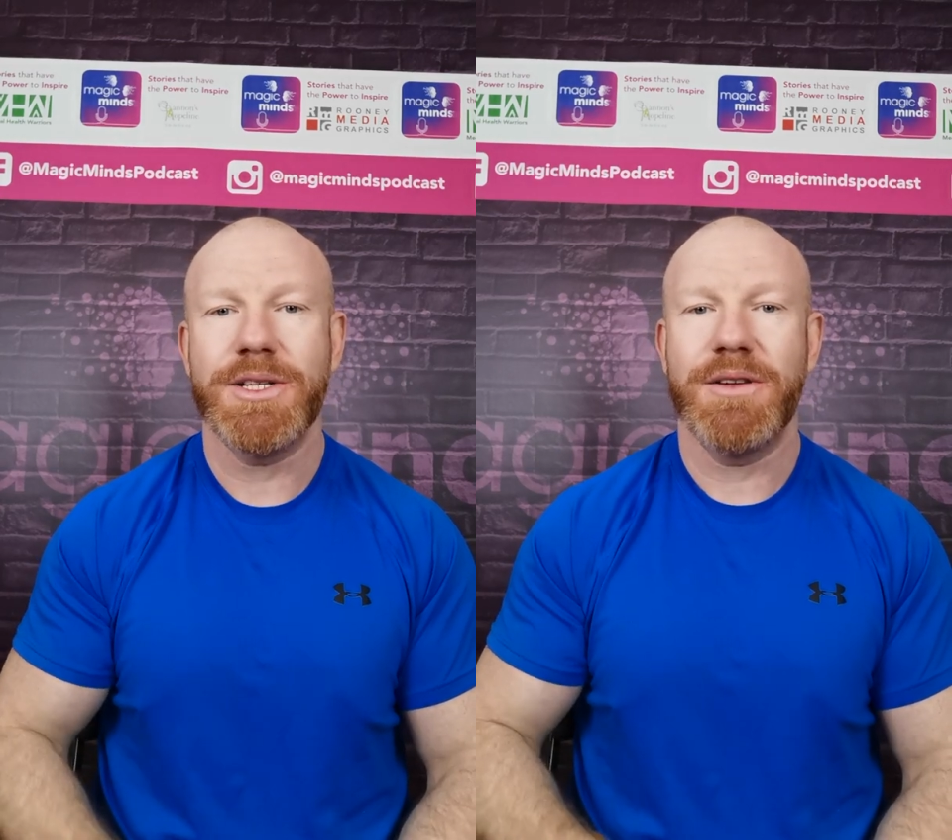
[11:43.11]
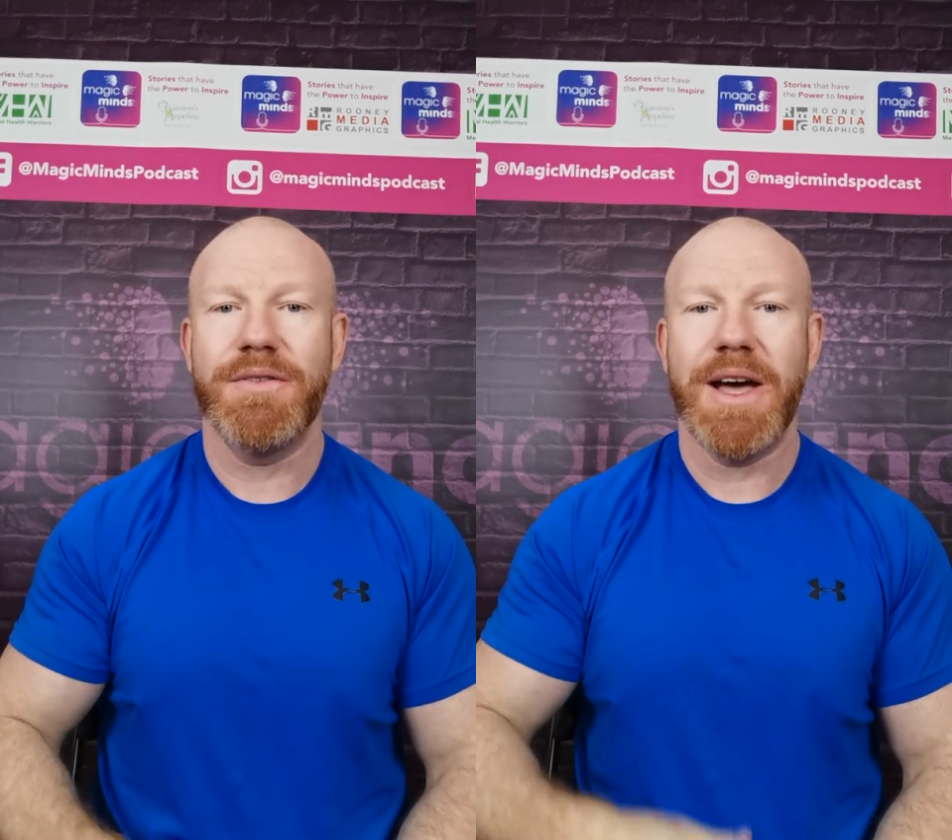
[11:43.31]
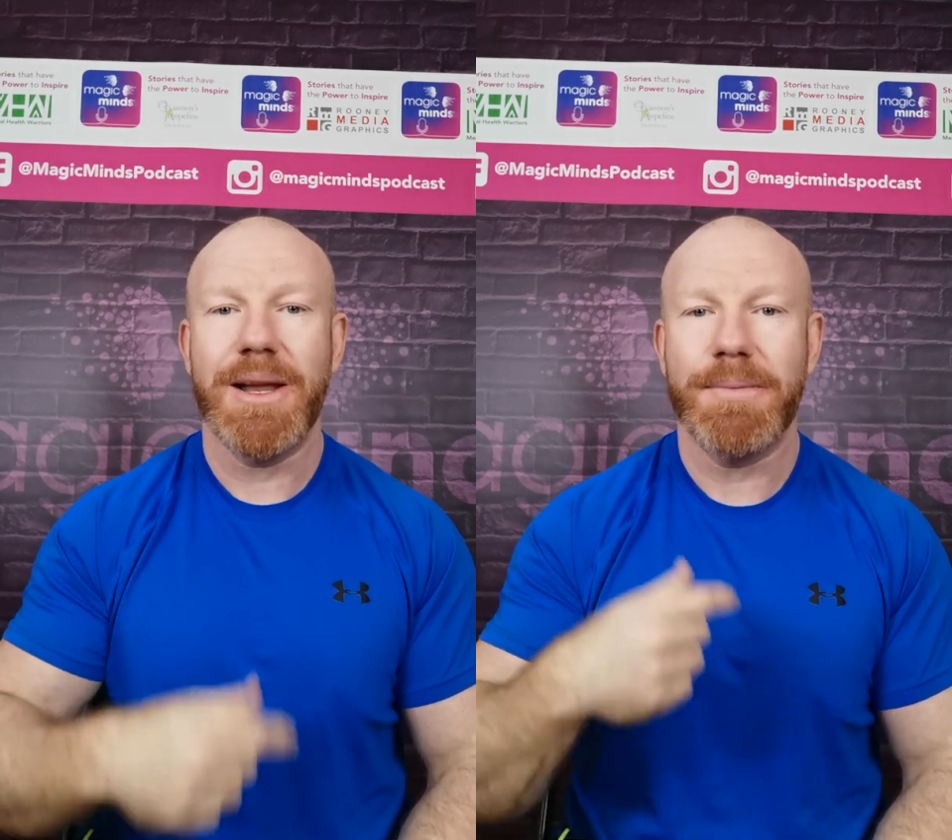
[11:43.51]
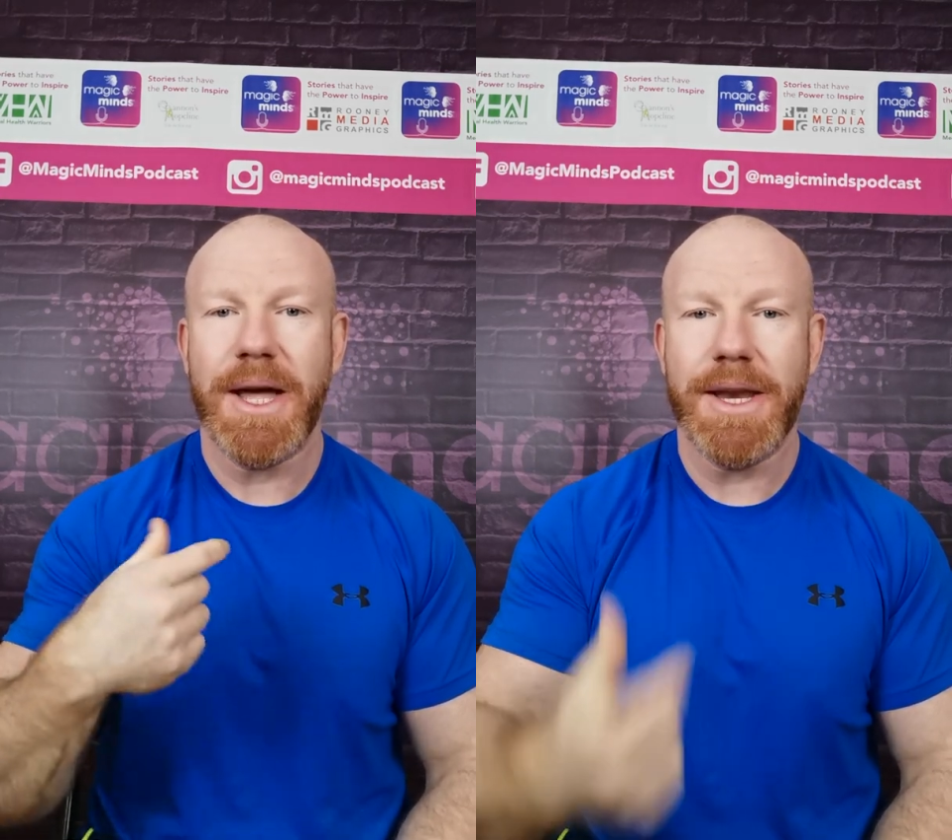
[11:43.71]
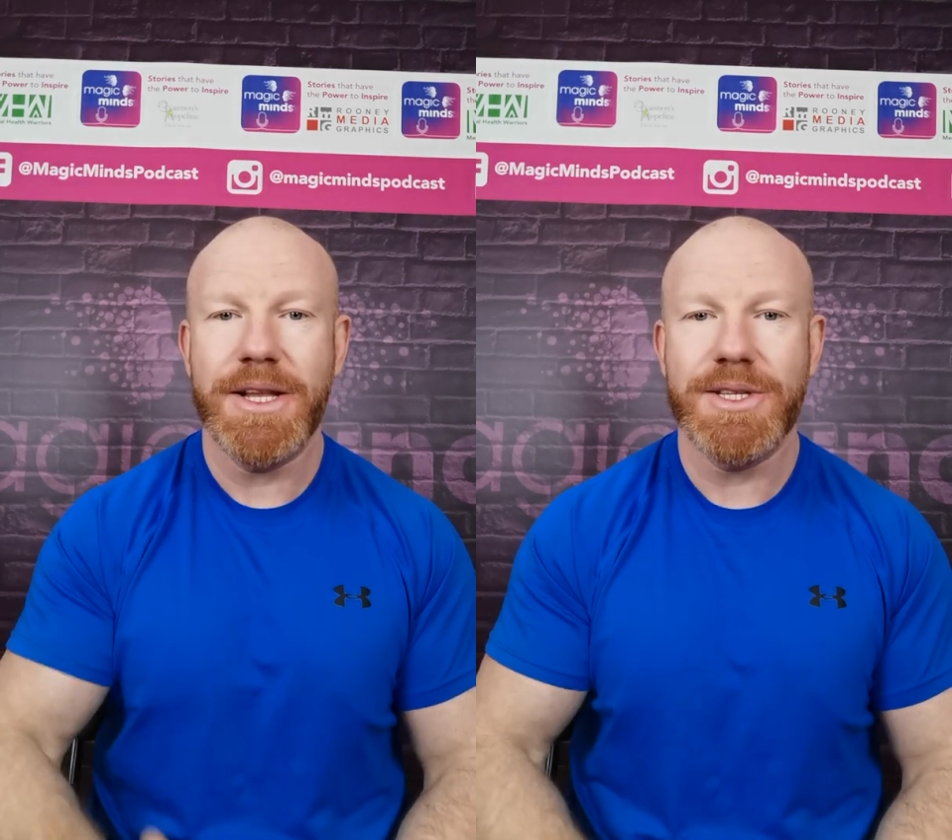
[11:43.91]
you develop
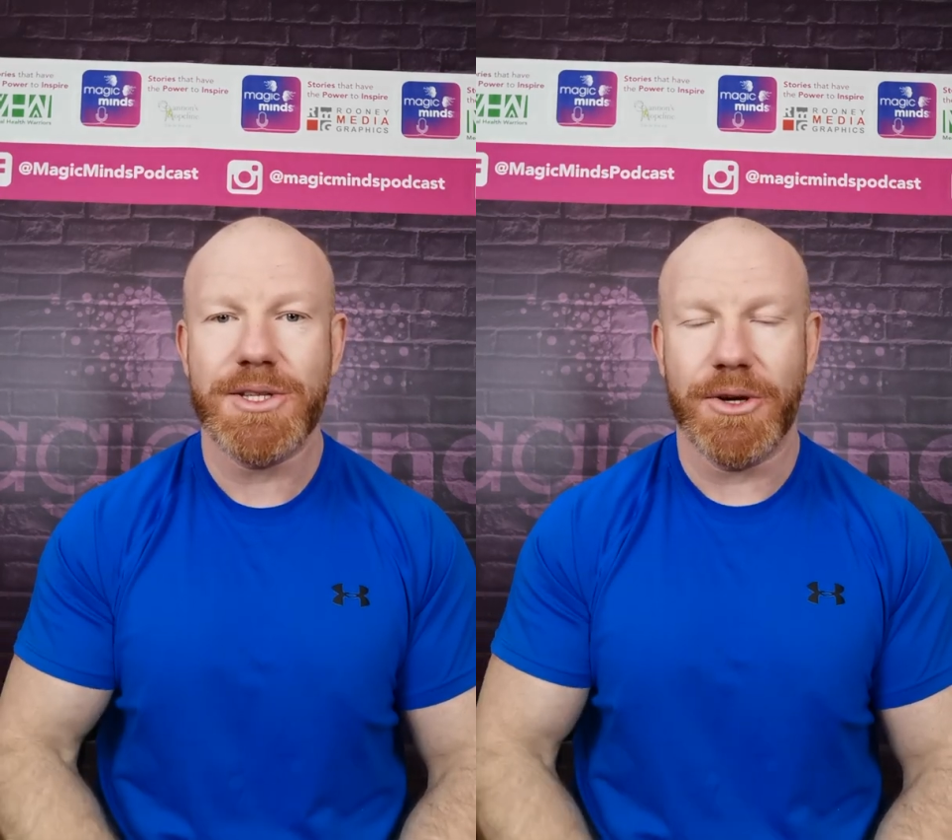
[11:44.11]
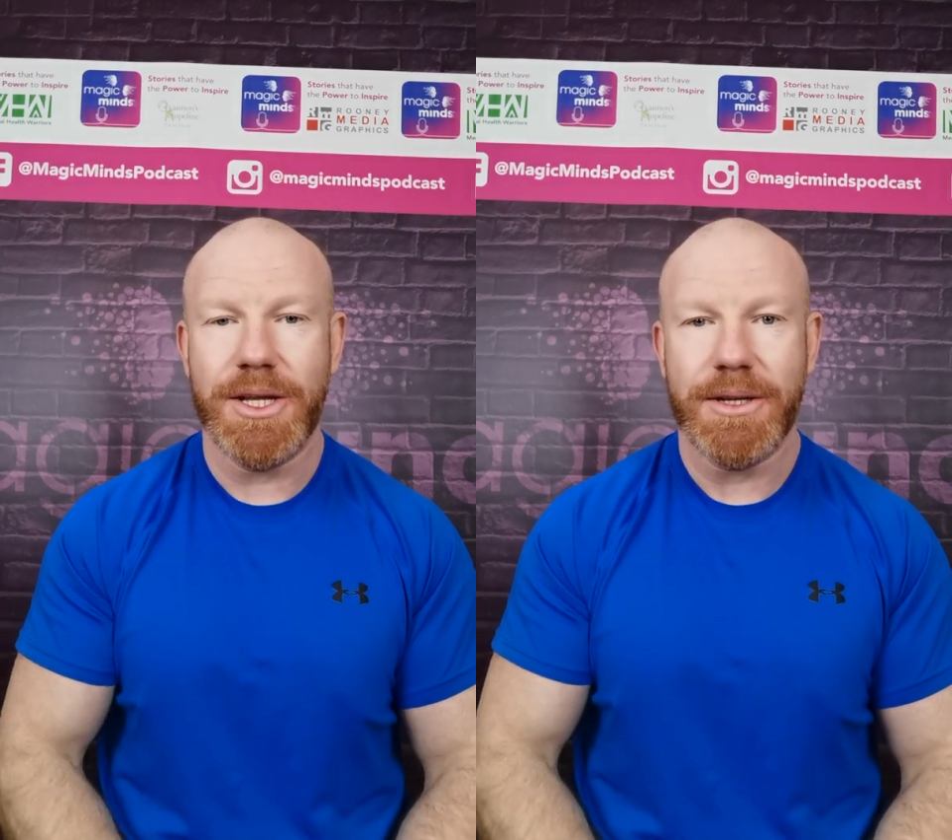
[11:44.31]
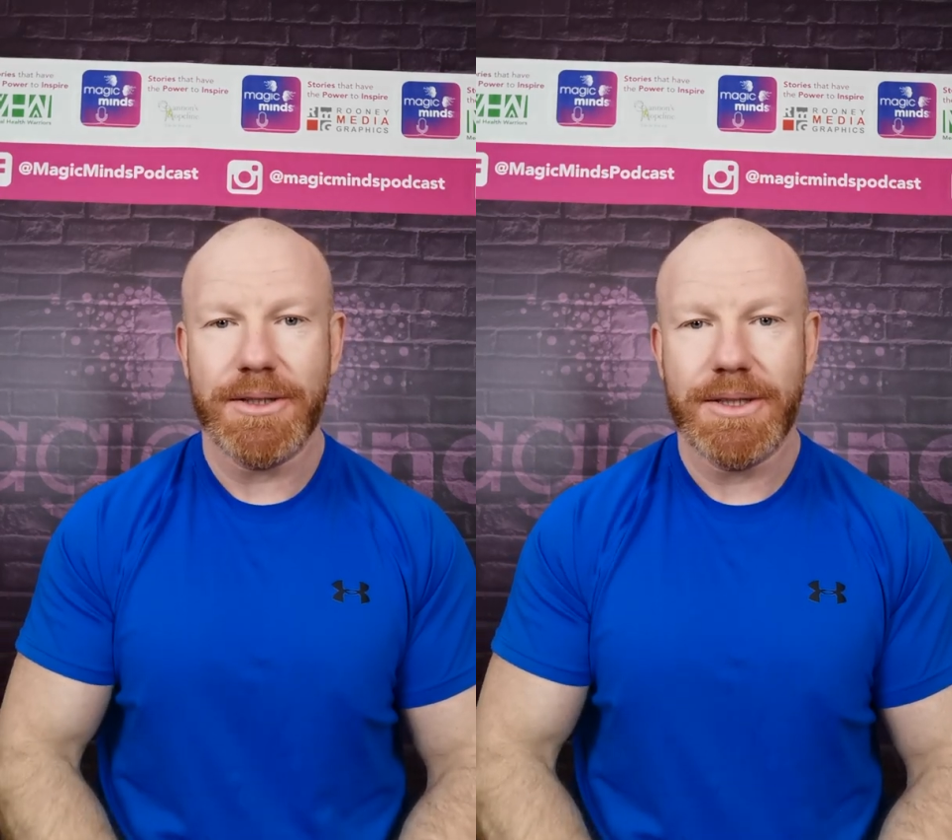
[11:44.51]
that insight,